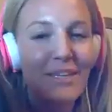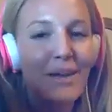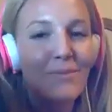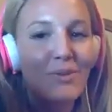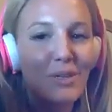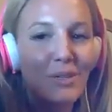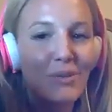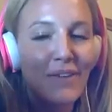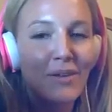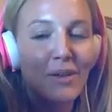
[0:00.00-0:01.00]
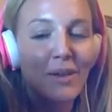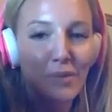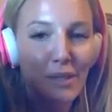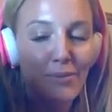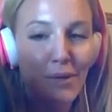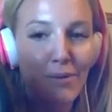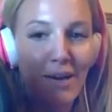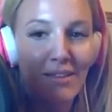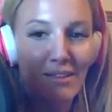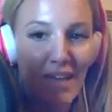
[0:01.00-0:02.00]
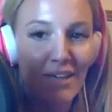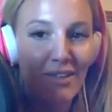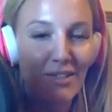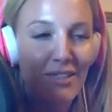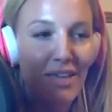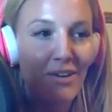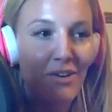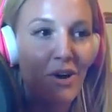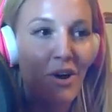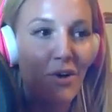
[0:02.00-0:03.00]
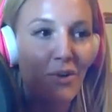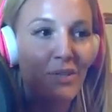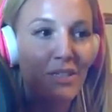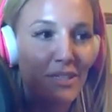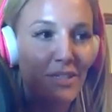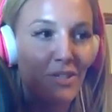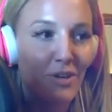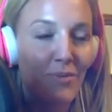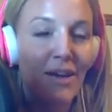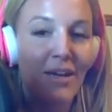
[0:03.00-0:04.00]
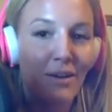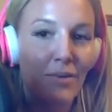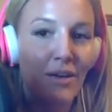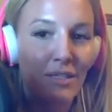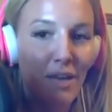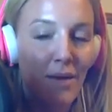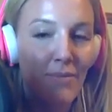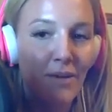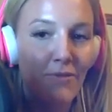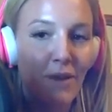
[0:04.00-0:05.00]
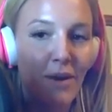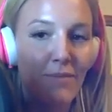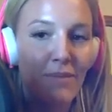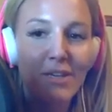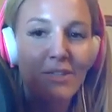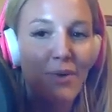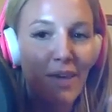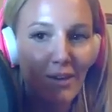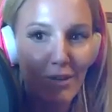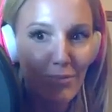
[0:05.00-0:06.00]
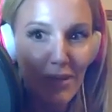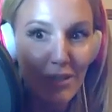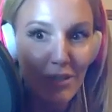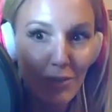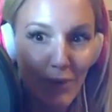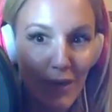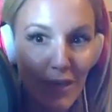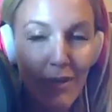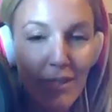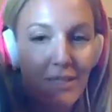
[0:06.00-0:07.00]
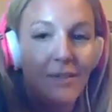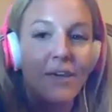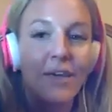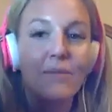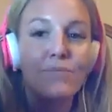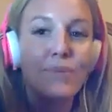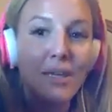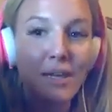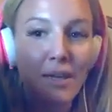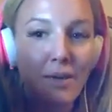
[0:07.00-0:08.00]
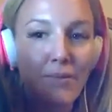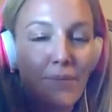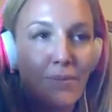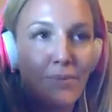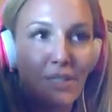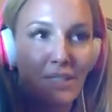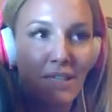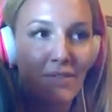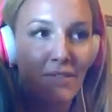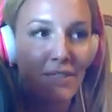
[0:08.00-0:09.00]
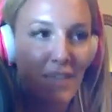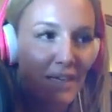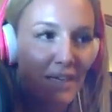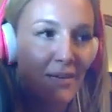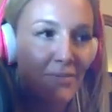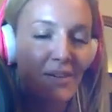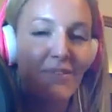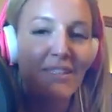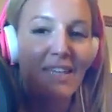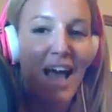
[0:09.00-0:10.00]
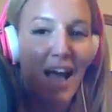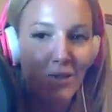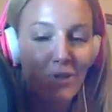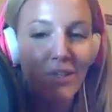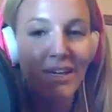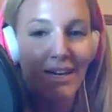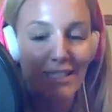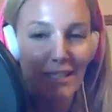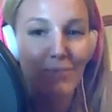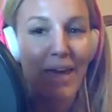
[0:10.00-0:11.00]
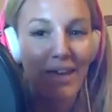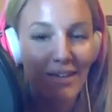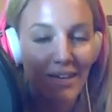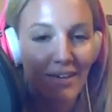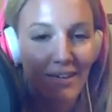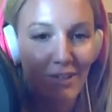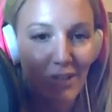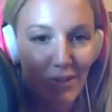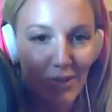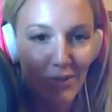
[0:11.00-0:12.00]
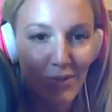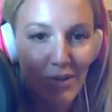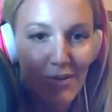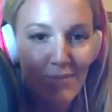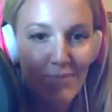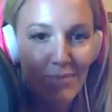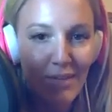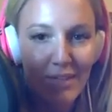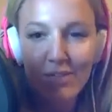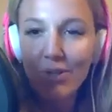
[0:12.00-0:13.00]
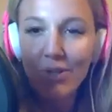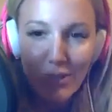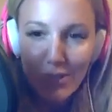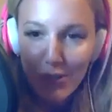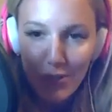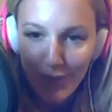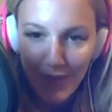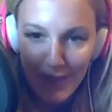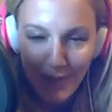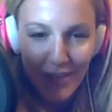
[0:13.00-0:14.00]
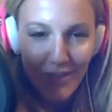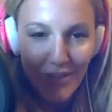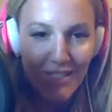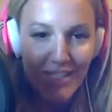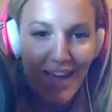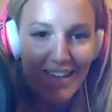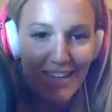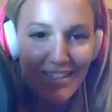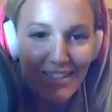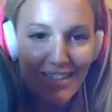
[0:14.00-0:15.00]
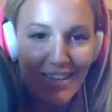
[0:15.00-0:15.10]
it up. So when you have to like really peel back the layers and know the decision you're making and where it's coming from. So it could be super expensive. It could be perceived as decadent, but if it's actually expanding you into your super expander status,